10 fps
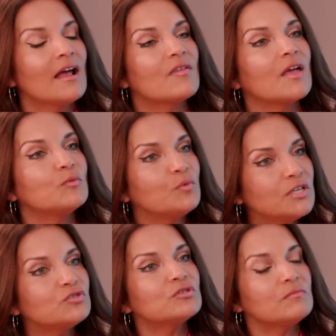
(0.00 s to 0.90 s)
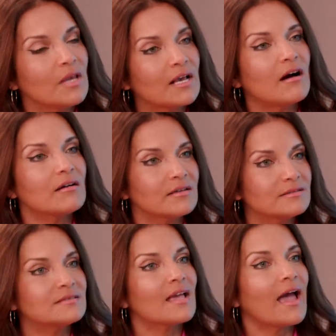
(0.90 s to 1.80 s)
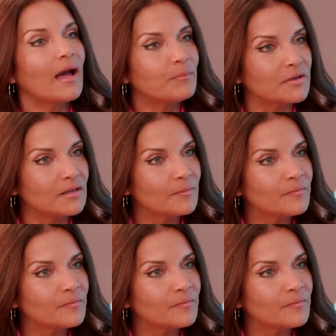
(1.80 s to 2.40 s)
that we should make our kids happy.